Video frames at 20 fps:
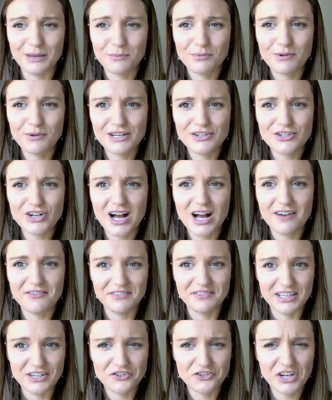branch off
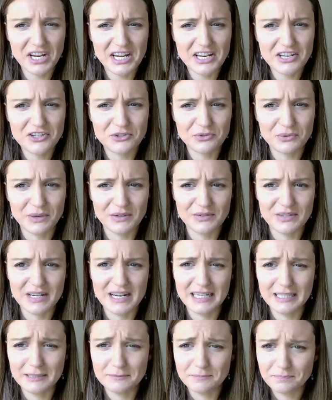and they change throughout
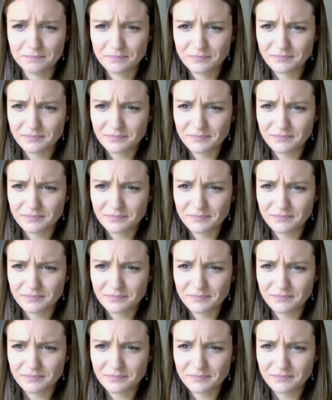time,